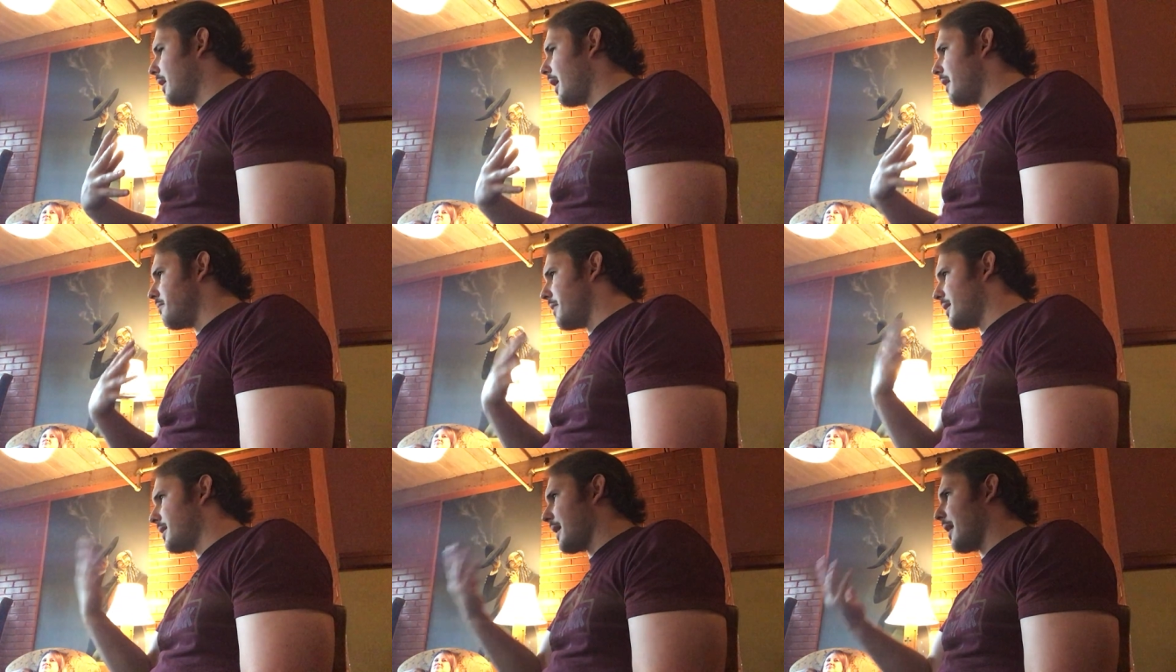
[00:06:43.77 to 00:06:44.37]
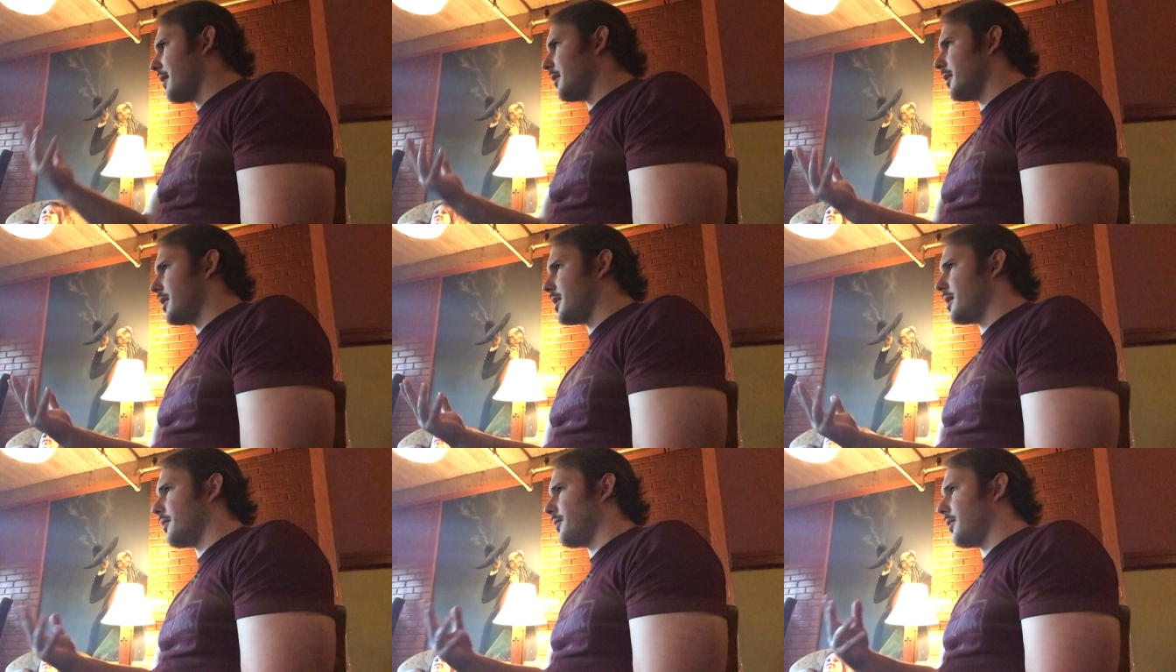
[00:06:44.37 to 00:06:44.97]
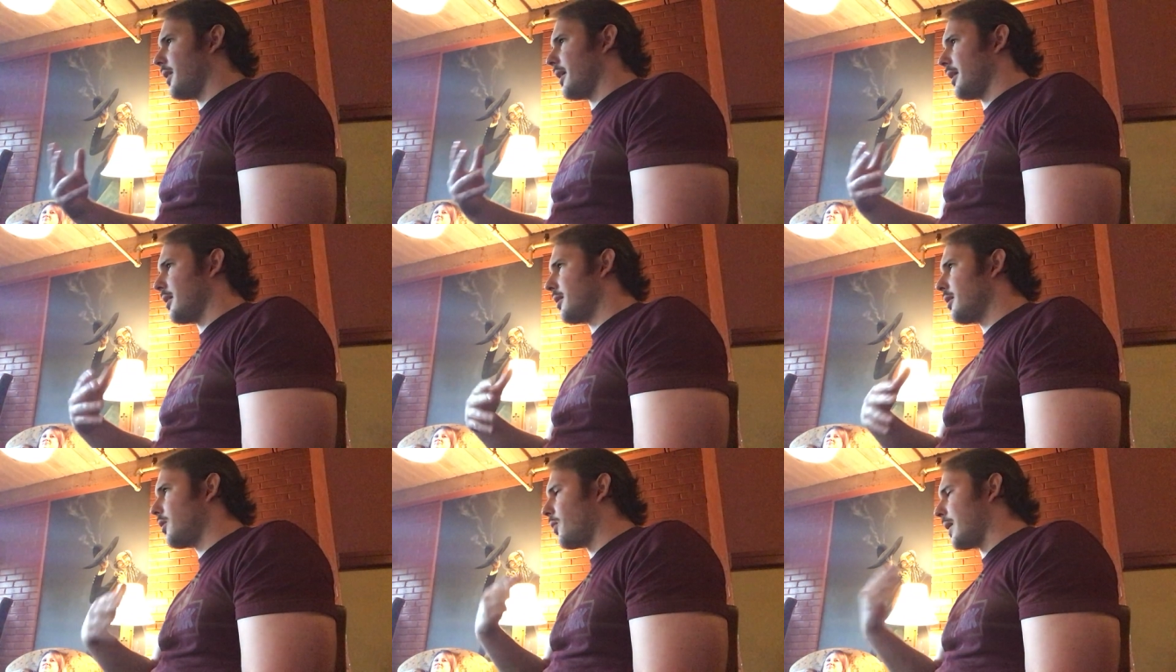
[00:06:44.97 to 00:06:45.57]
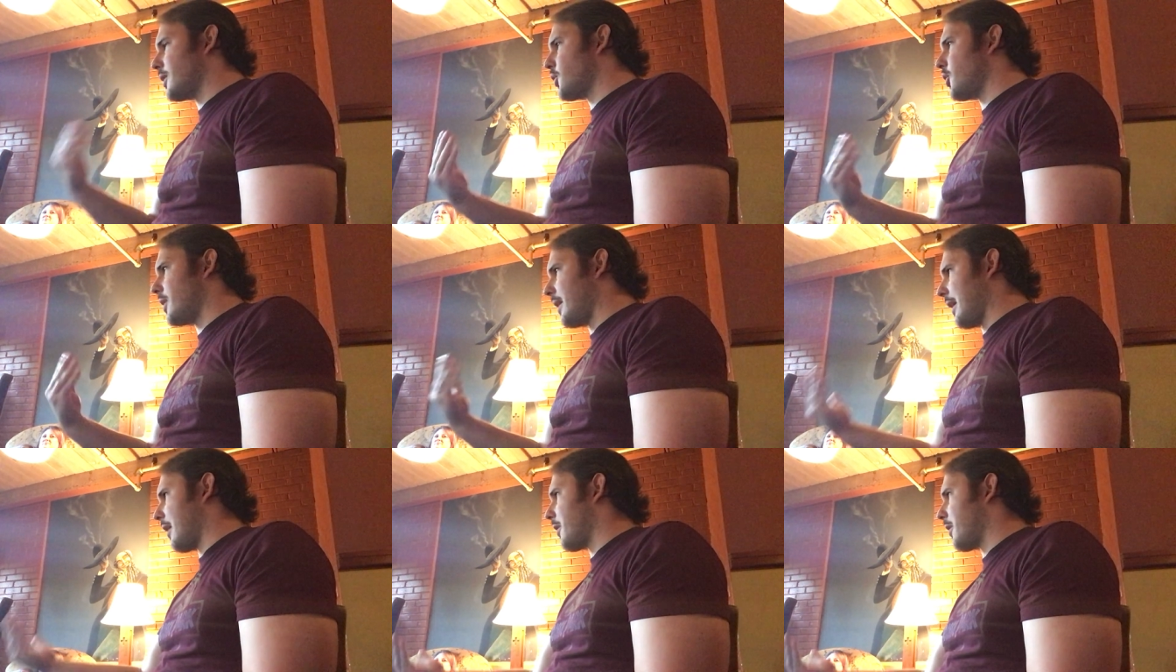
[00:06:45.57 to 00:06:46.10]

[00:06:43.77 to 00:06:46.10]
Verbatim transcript: and mentalities of like questioning